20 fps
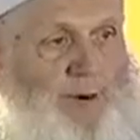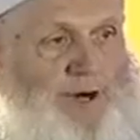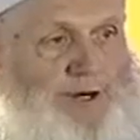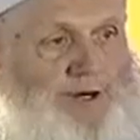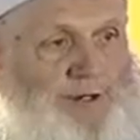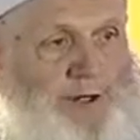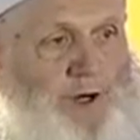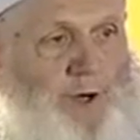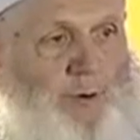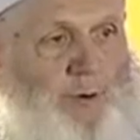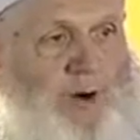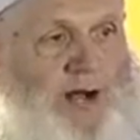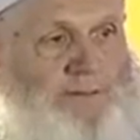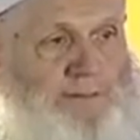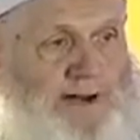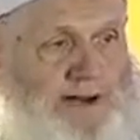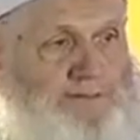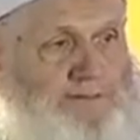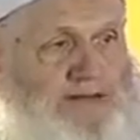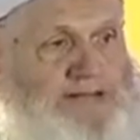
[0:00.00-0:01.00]
and I wanted to know
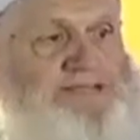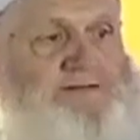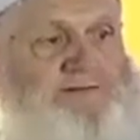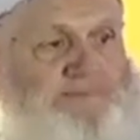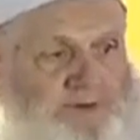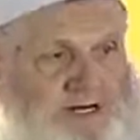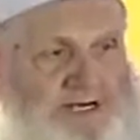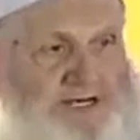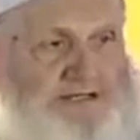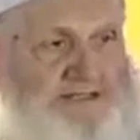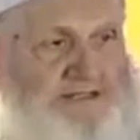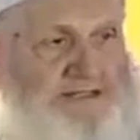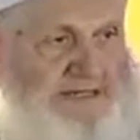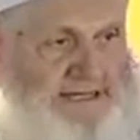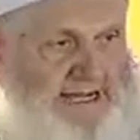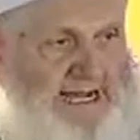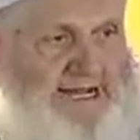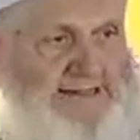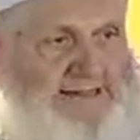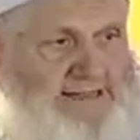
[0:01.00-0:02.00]
why my best friend,
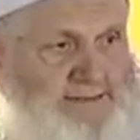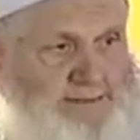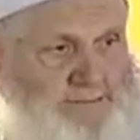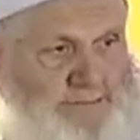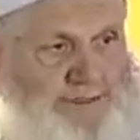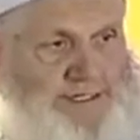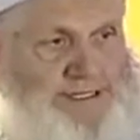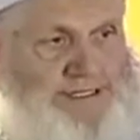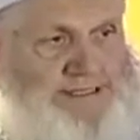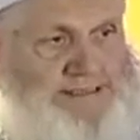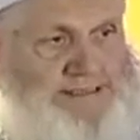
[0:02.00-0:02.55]
a Catholic